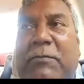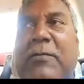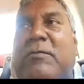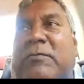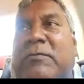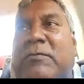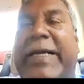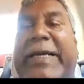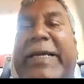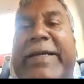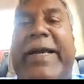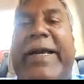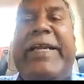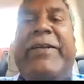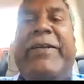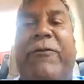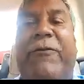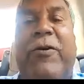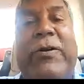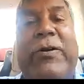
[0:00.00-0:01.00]
getting ready
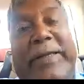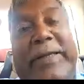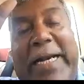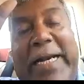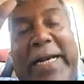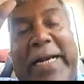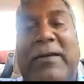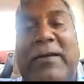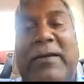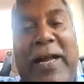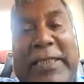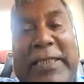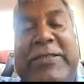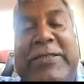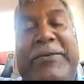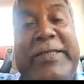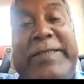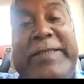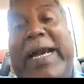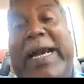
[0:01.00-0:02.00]
for that,
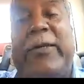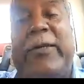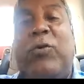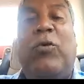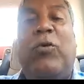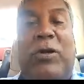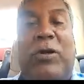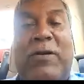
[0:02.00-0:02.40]
achieving that goal.